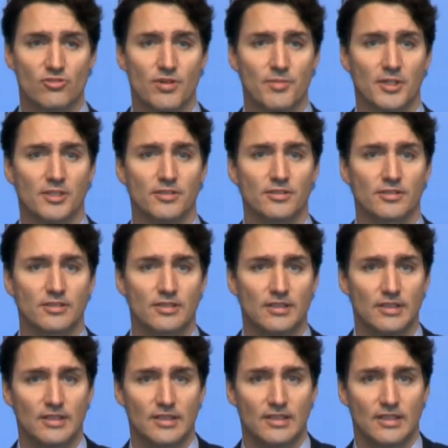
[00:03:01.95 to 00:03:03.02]
criminals,
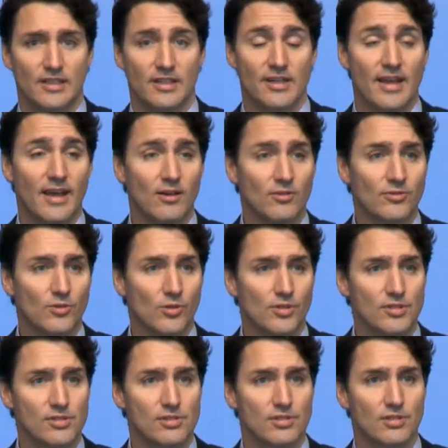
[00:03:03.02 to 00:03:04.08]
and now, of
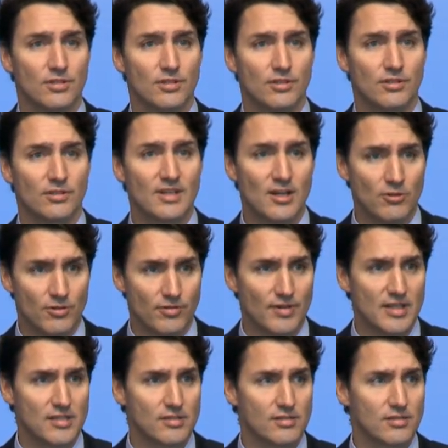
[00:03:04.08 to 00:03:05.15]
course,
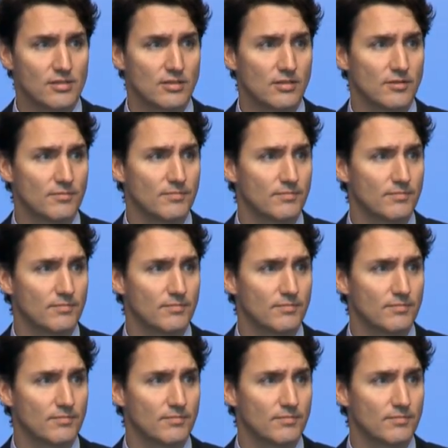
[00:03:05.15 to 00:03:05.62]
terrorists.